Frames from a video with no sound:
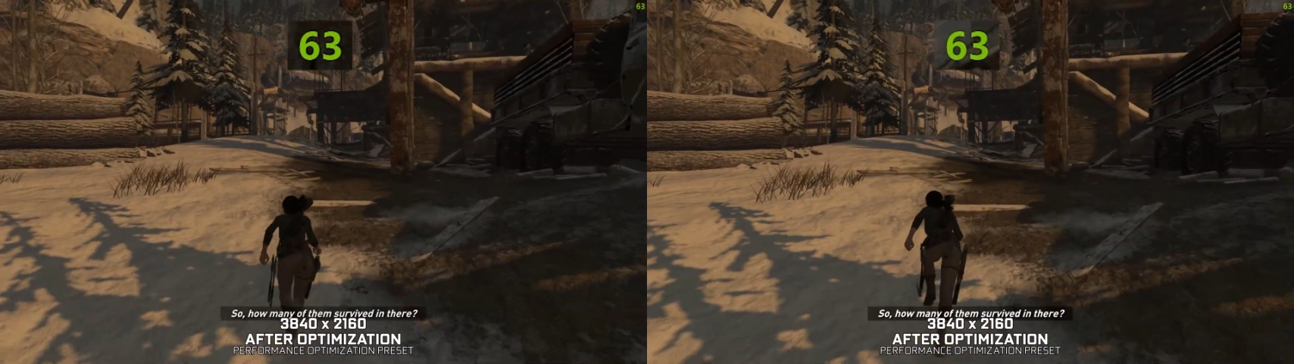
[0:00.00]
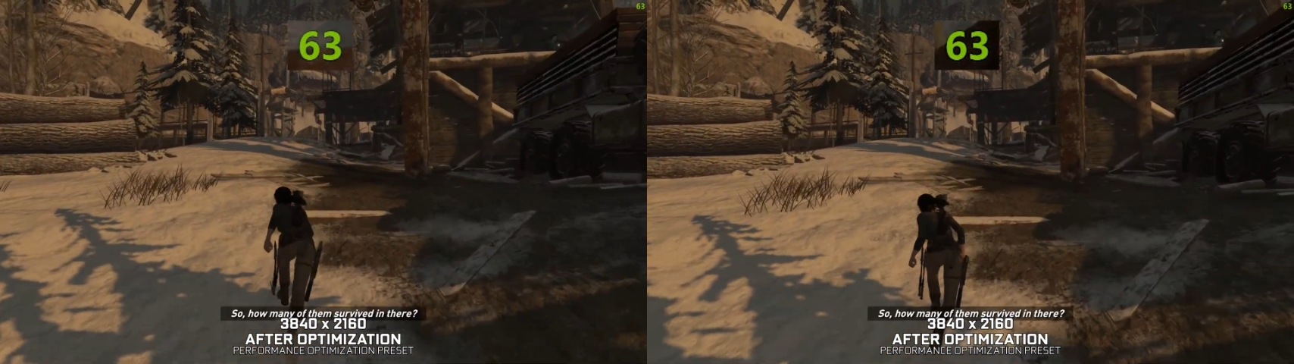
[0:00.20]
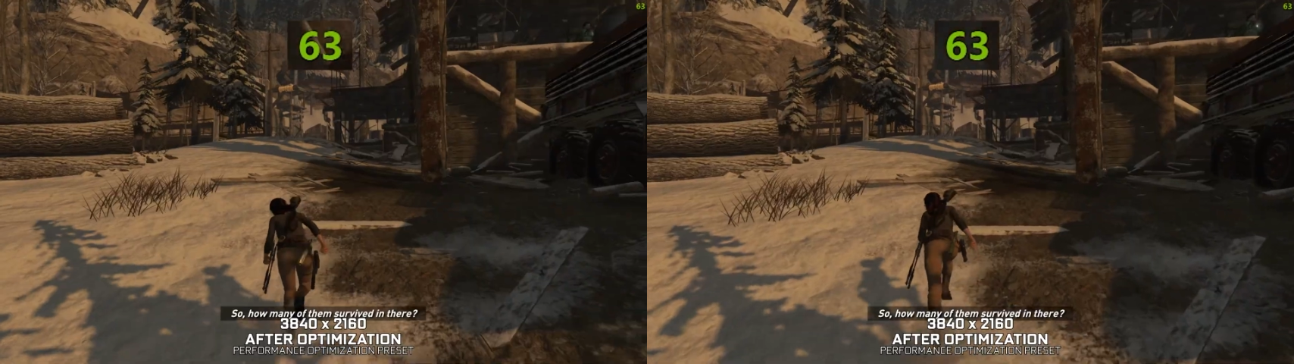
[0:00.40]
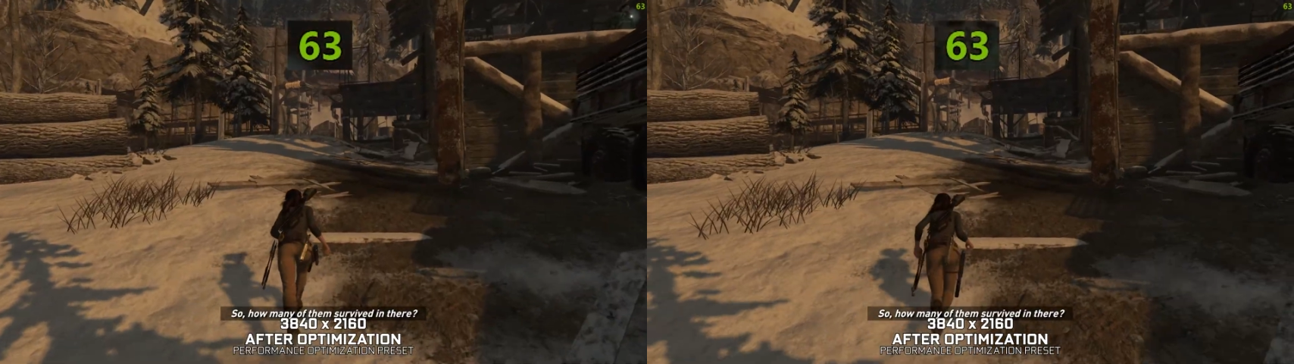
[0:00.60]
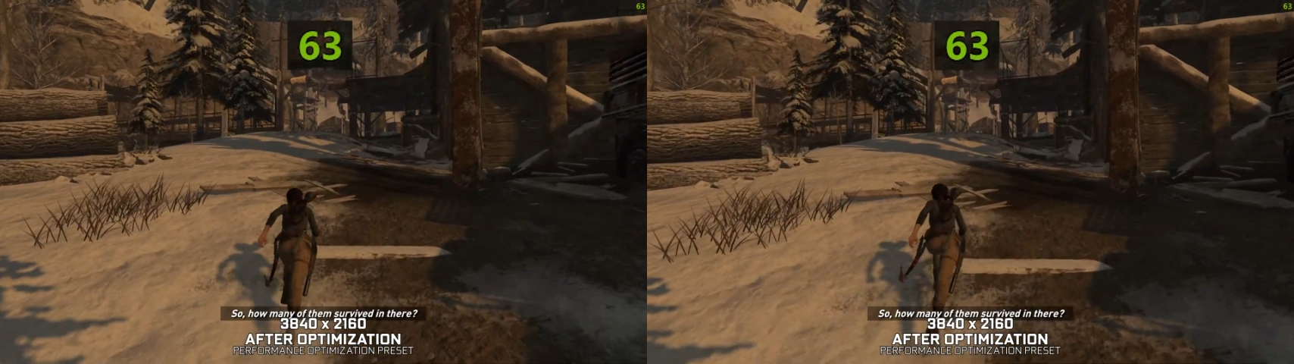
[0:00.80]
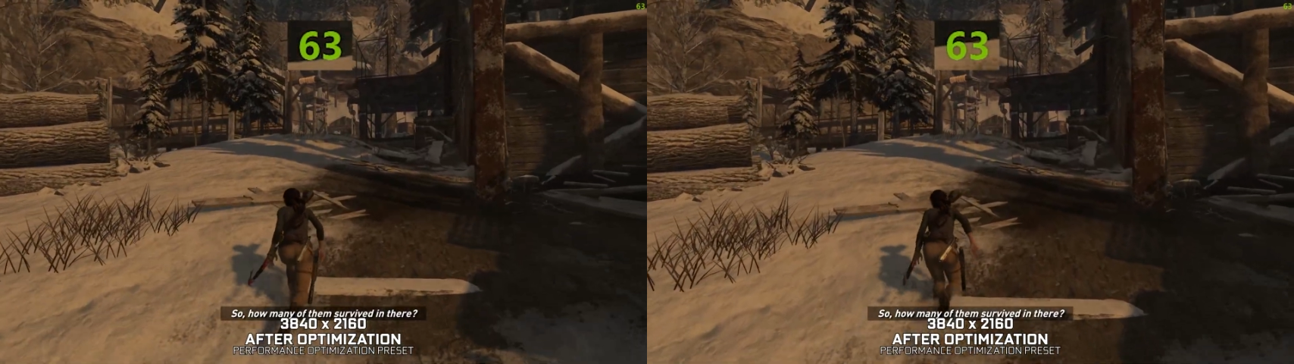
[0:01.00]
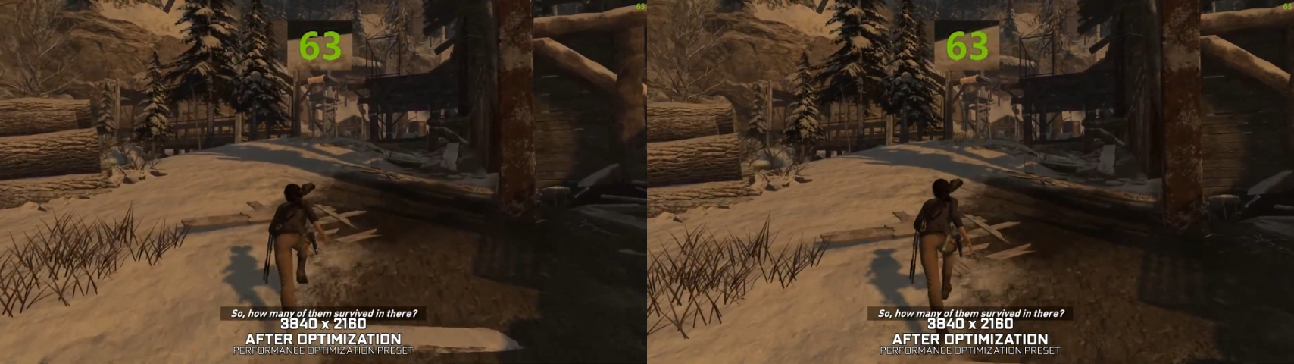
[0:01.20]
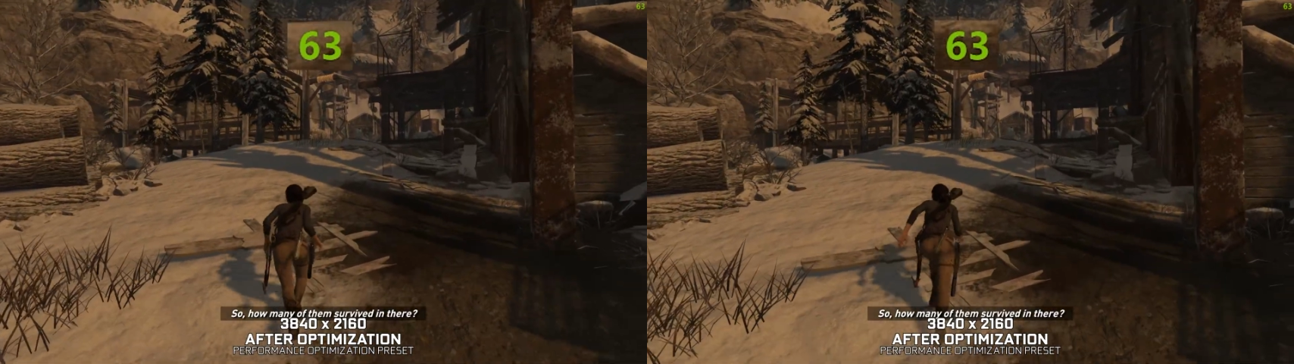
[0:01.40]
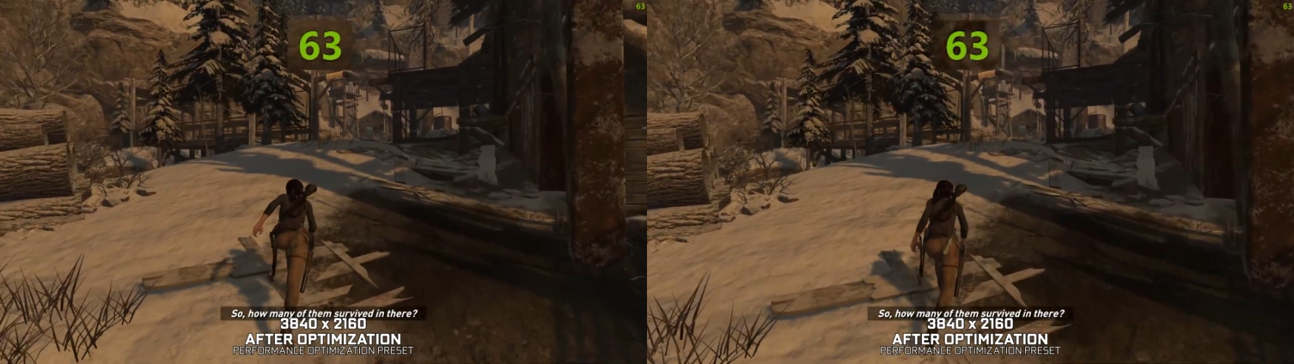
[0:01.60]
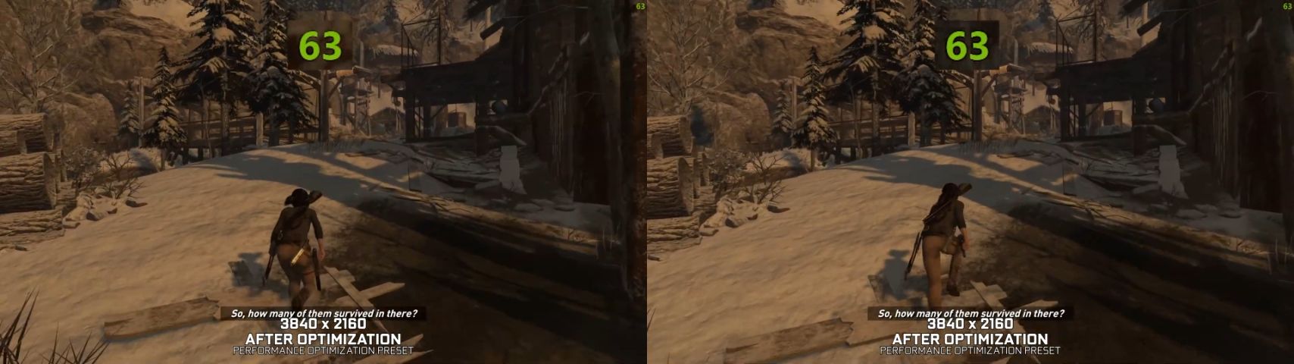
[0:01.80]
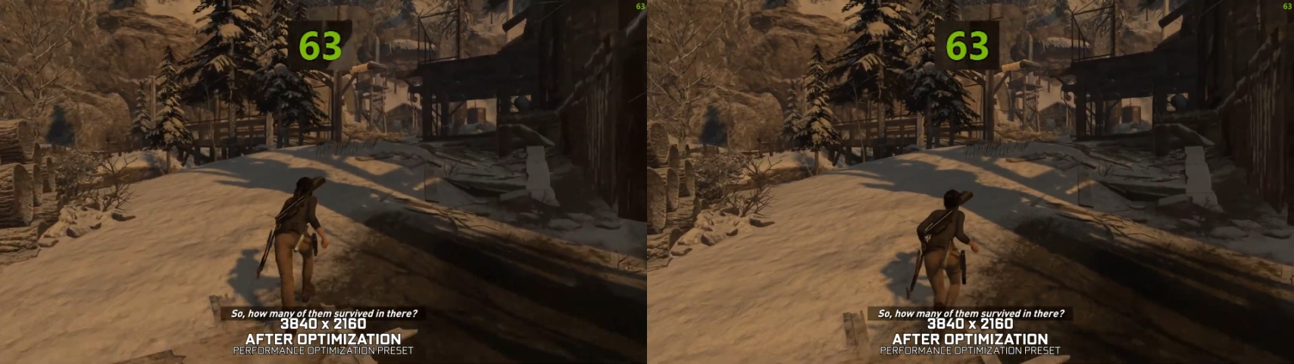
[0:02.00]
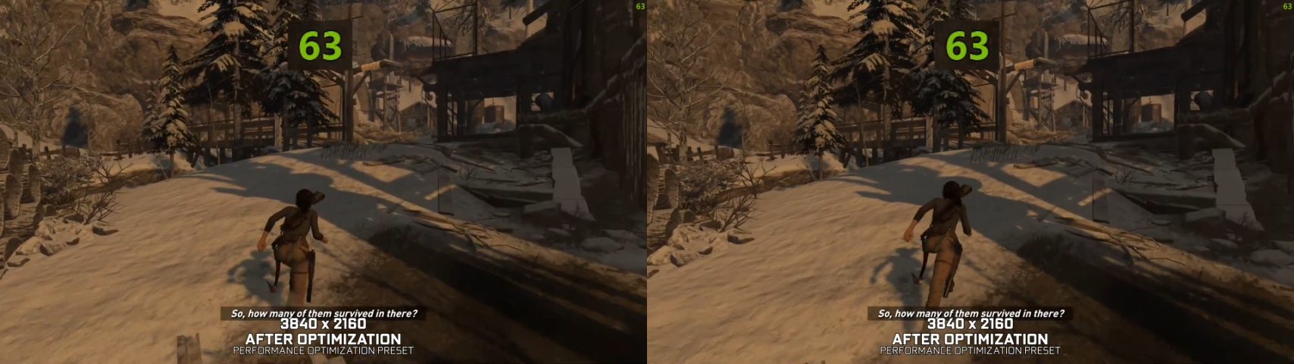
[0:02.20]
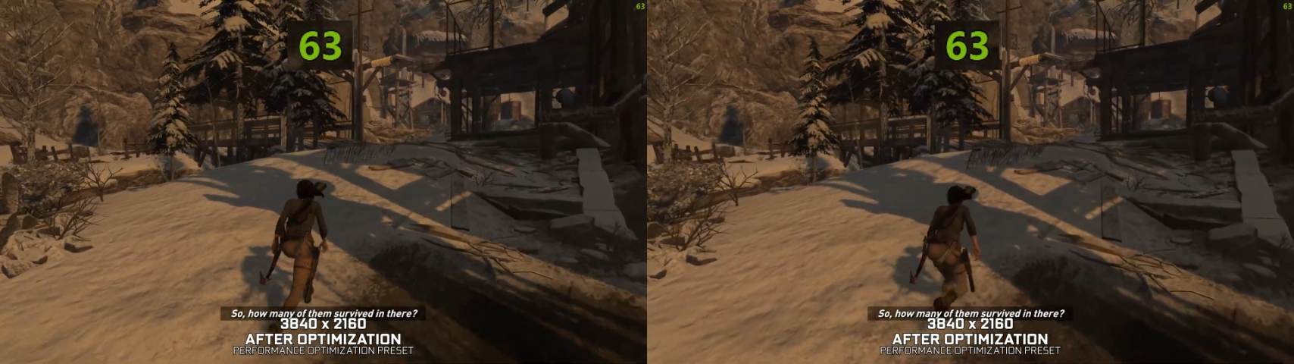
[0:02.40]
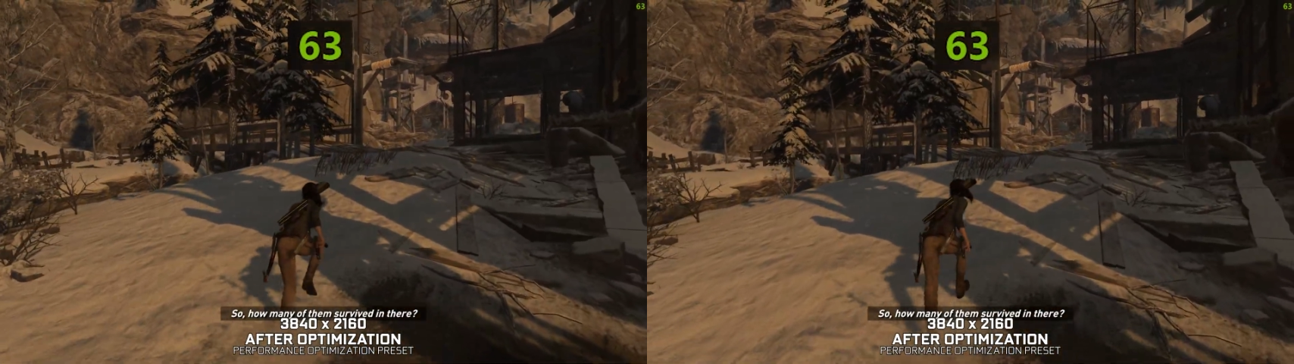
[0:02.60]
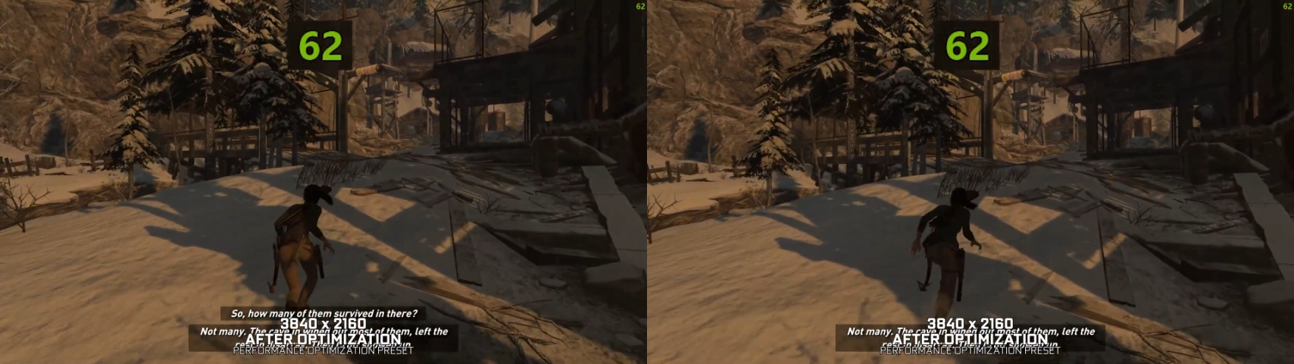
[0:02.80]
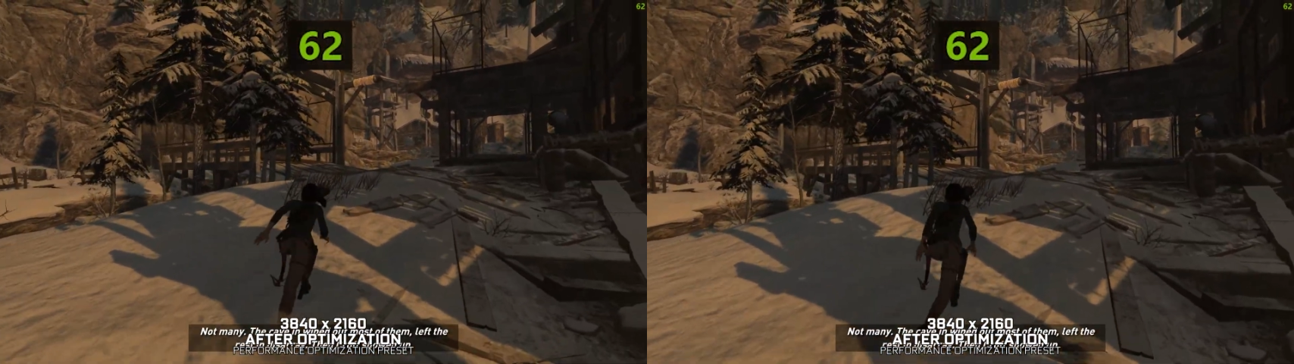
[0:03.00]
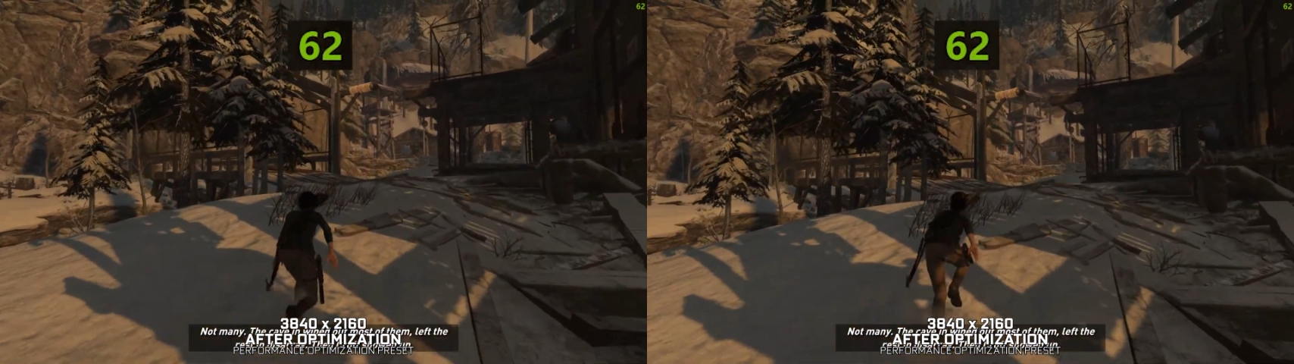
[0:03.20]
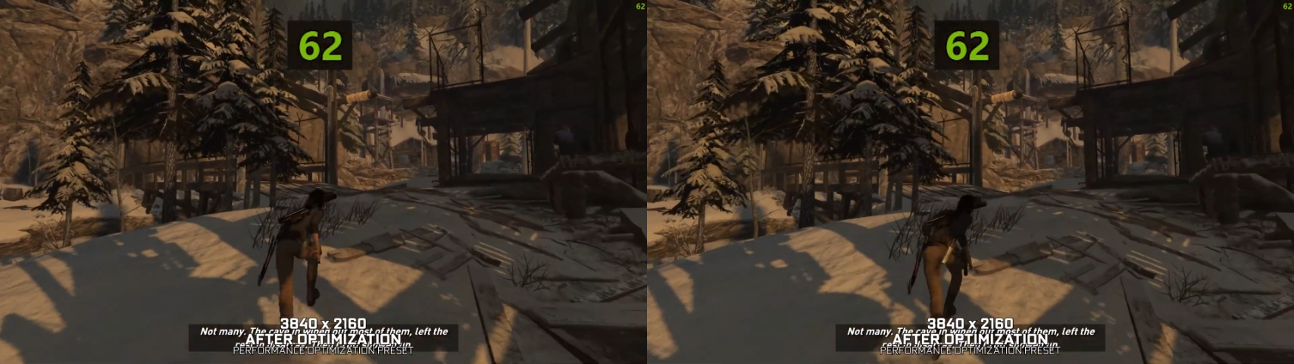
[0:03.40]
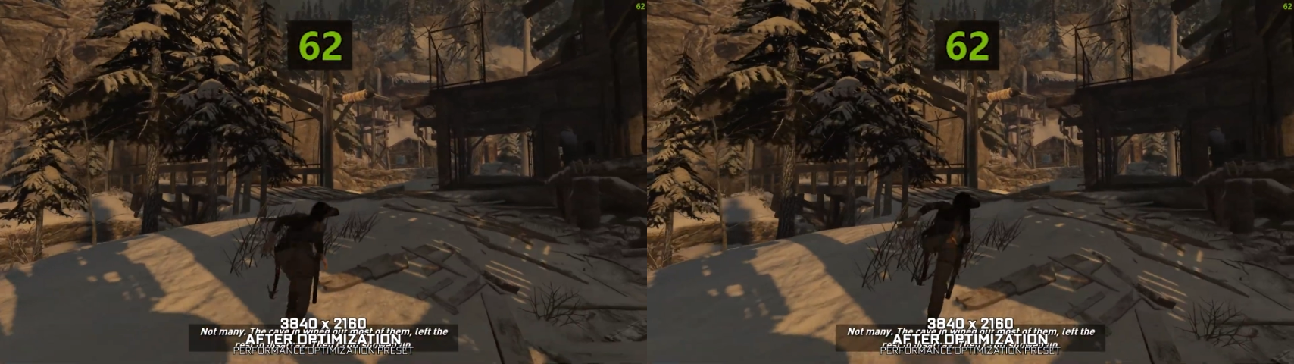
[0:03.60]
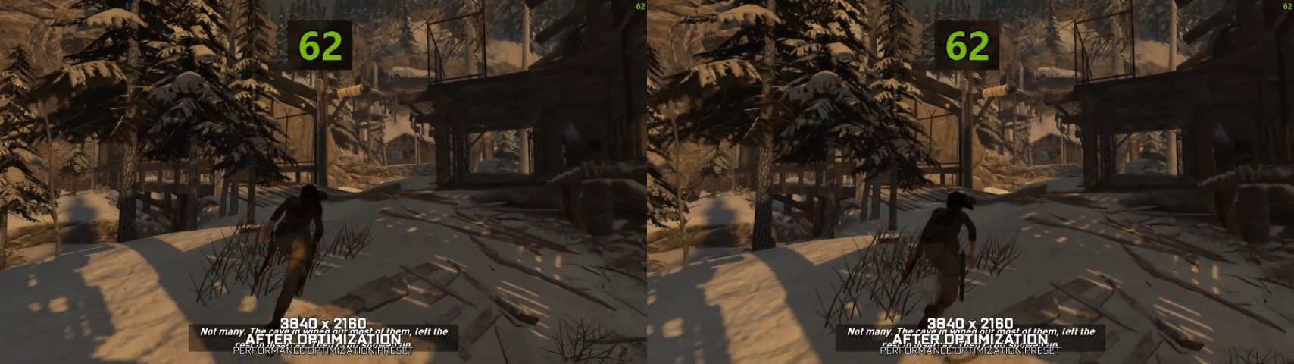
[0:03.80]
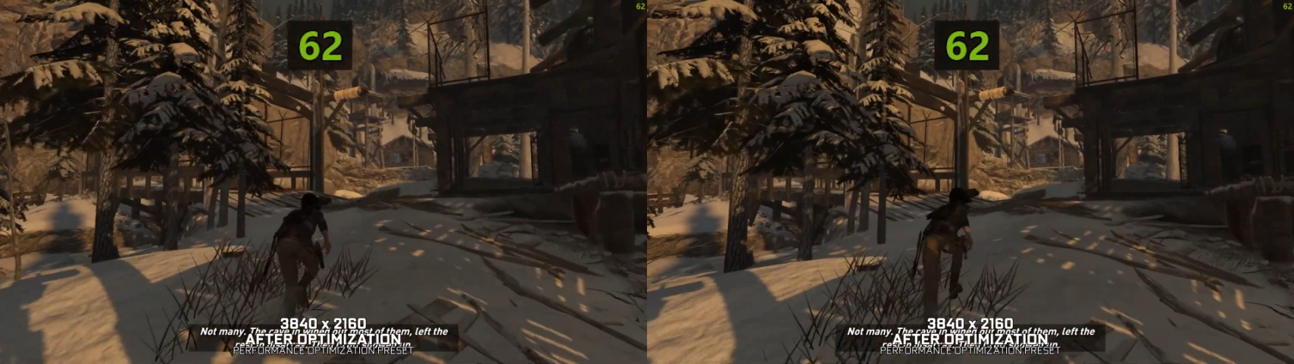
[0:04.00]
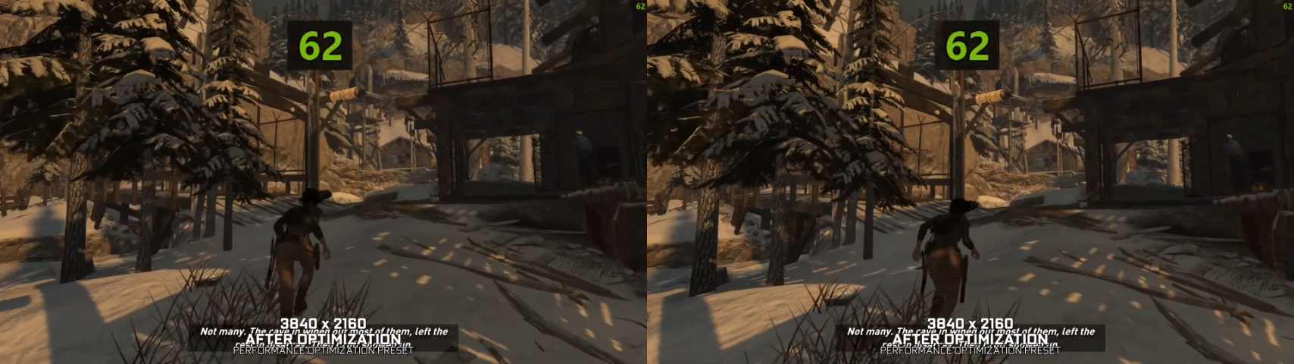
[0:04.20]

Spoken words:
(no speaker visible)